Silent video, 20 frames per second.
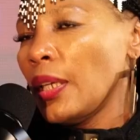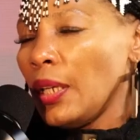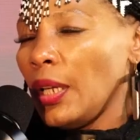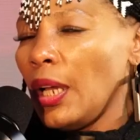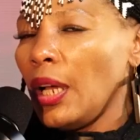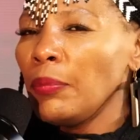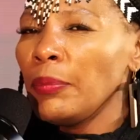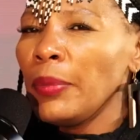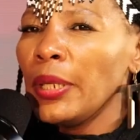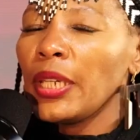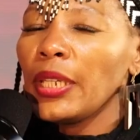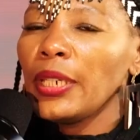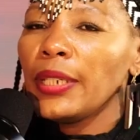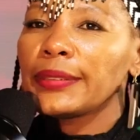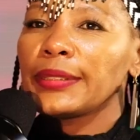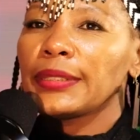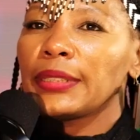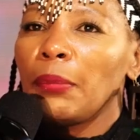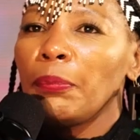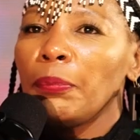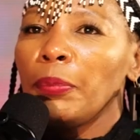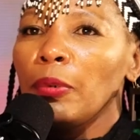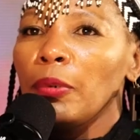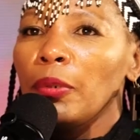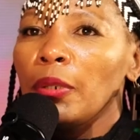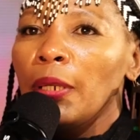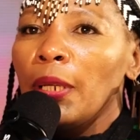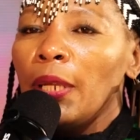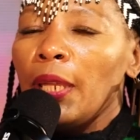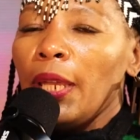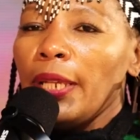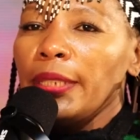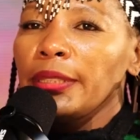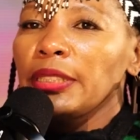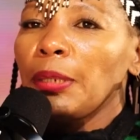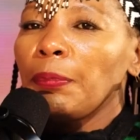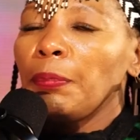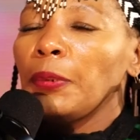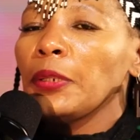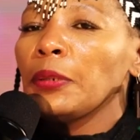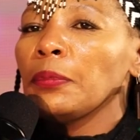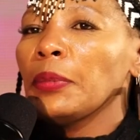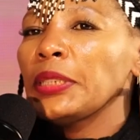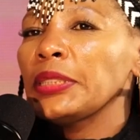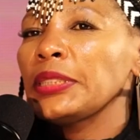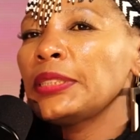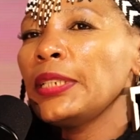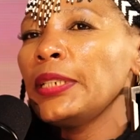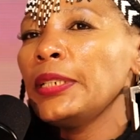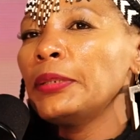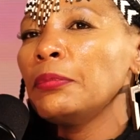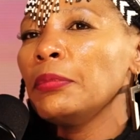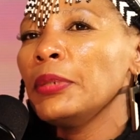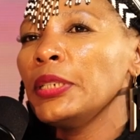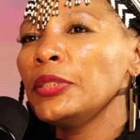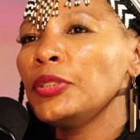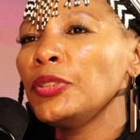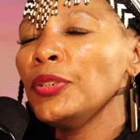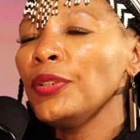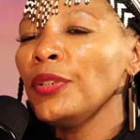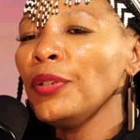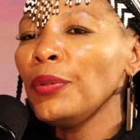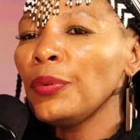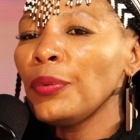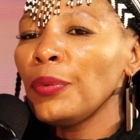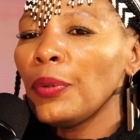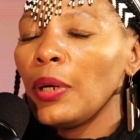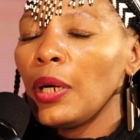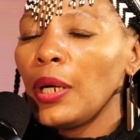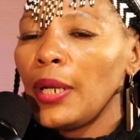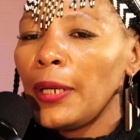I'll make an example and support my statement. You know,